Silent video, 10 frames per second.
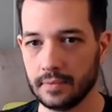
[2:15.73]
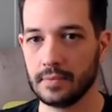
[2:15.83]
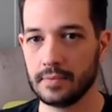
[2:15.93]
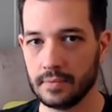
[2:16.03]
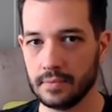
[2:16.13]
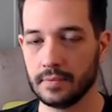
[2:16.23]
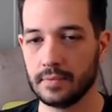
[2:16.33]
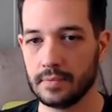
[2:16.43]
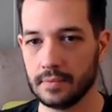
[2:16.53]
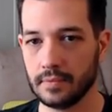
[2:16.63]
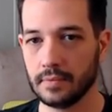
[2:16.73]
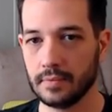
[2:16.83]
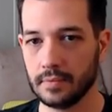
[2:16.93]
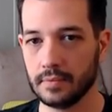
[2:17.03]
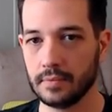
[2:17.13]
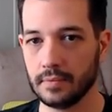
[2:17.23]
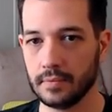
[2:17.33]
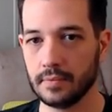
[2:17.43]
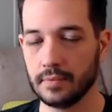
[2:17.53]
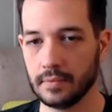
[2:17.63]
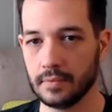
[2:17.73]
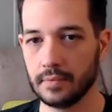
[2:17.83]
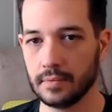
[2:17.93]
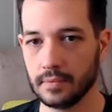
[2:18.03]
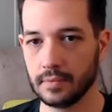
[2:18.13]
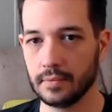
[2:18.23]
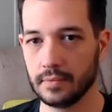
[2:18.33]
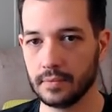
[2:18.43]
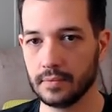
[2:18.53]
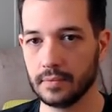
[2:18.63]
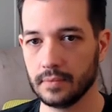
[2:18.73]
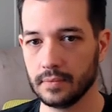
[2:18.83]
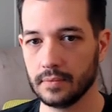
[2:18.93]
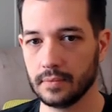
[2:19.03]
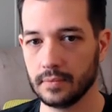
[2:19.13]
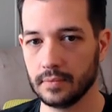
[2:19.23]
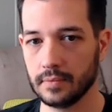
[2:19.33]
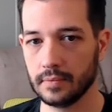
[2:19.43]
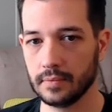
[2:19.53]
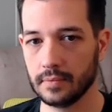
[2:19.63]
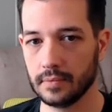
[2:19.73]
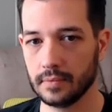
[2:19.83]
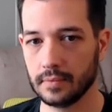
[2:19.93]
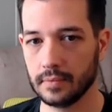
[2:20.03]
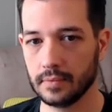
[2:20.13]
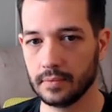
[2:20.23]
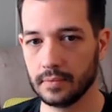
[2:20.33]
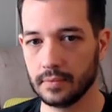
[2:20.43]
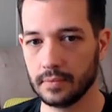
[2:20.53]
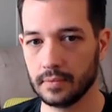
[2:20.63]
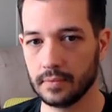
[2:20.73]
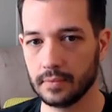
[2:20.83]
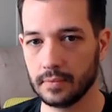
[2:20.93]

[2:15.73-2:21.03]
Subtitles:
[no speech]